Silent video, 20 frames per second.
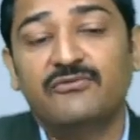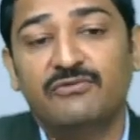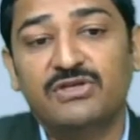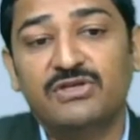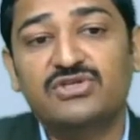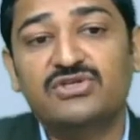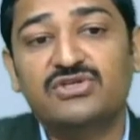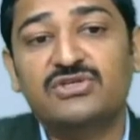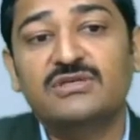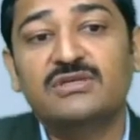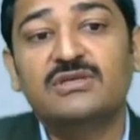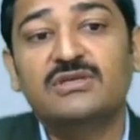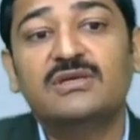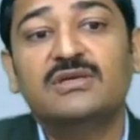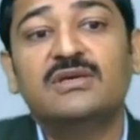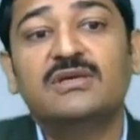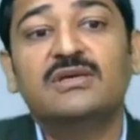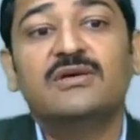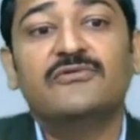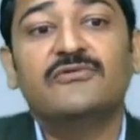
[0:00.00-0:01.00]
which
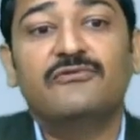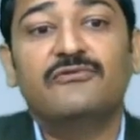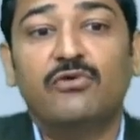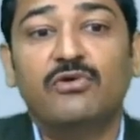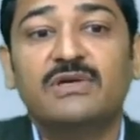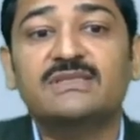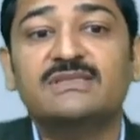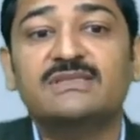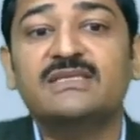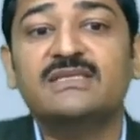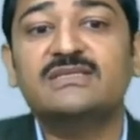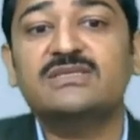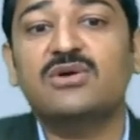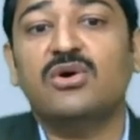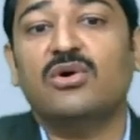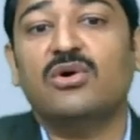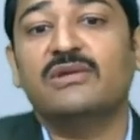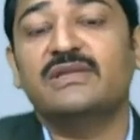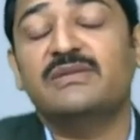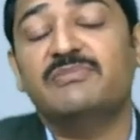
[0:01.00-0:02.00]

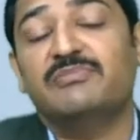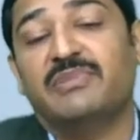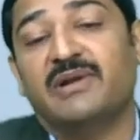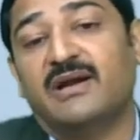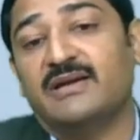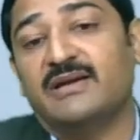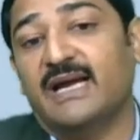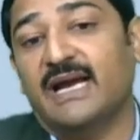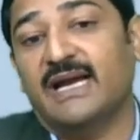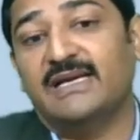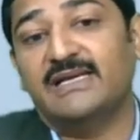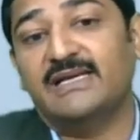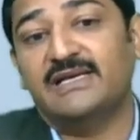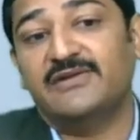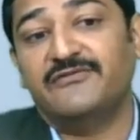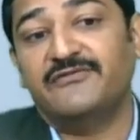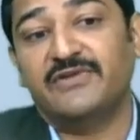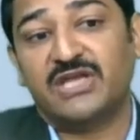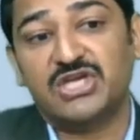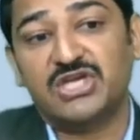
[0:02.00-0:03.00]
focuses on the brand
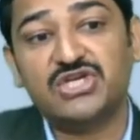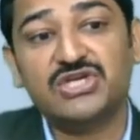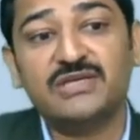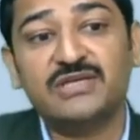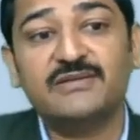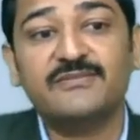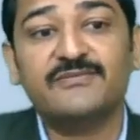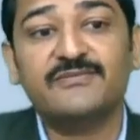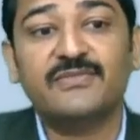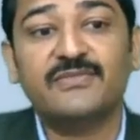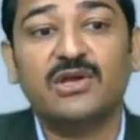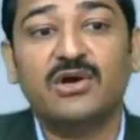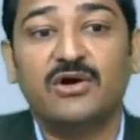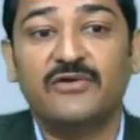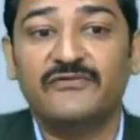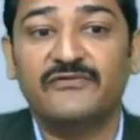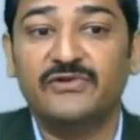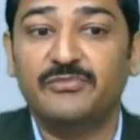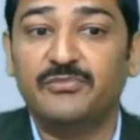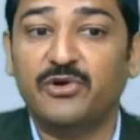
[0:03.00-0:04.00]
identification
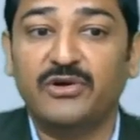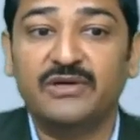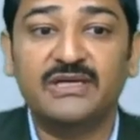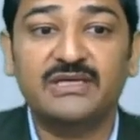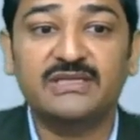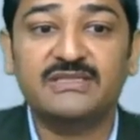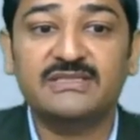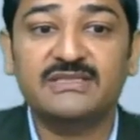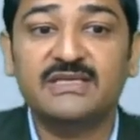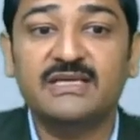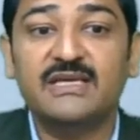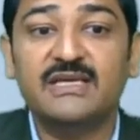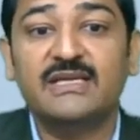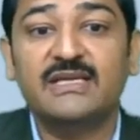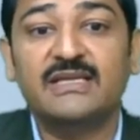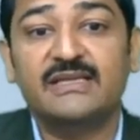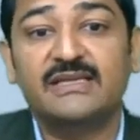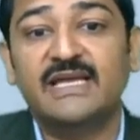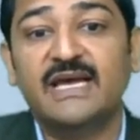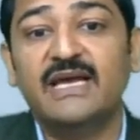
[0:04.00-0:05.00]
of the products,
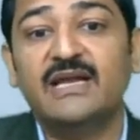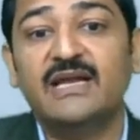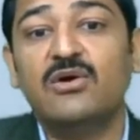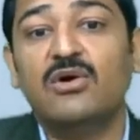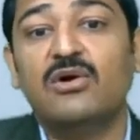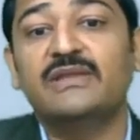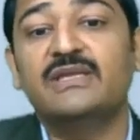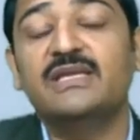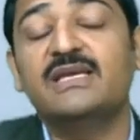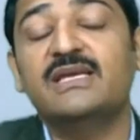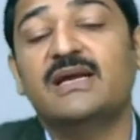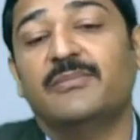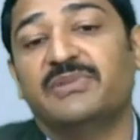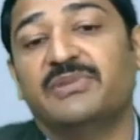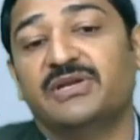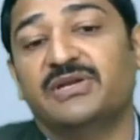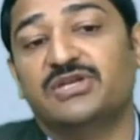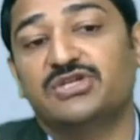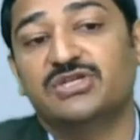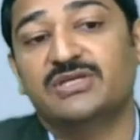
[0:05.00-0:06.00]
then on the
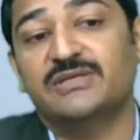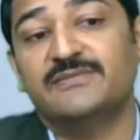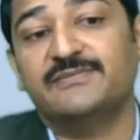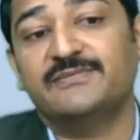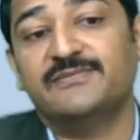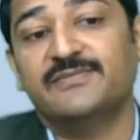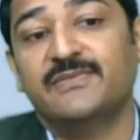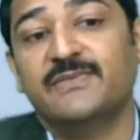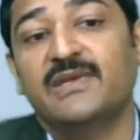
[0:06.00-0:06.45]
competition